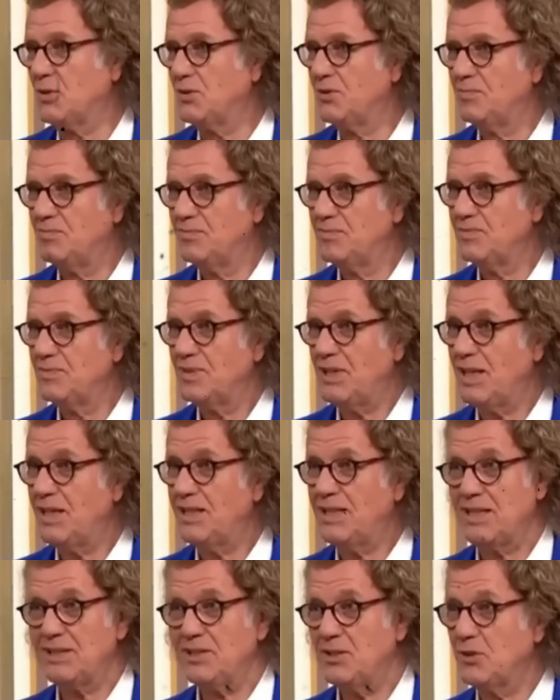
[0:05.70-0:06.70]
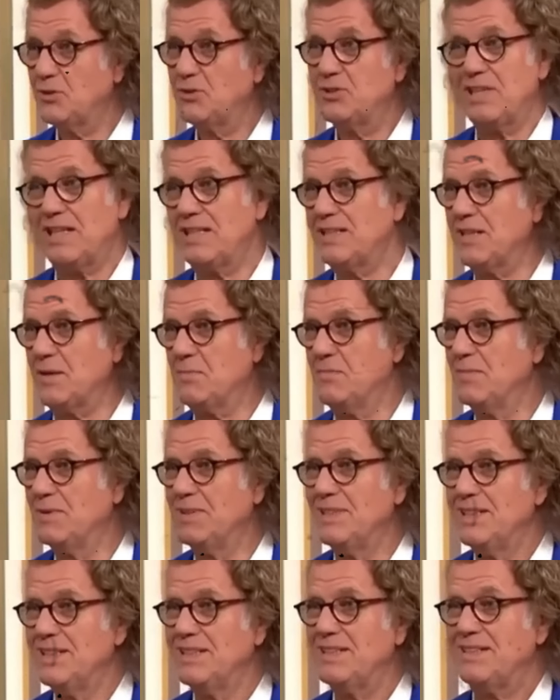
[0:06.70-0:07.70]
says goodbye following his
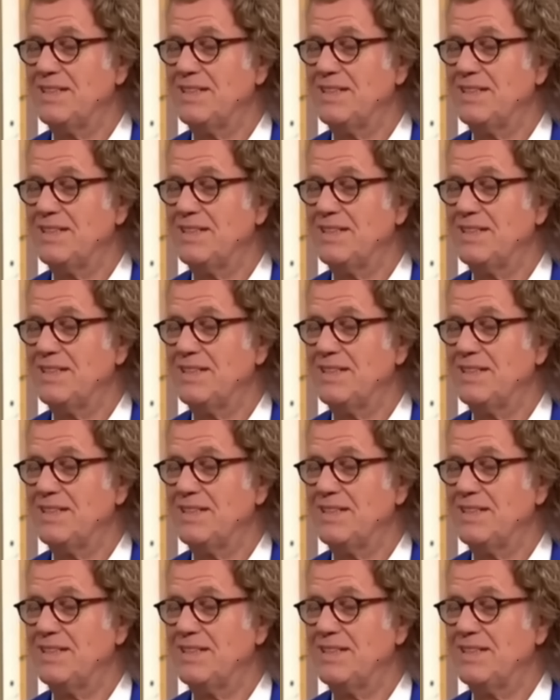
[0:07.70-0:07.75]
father's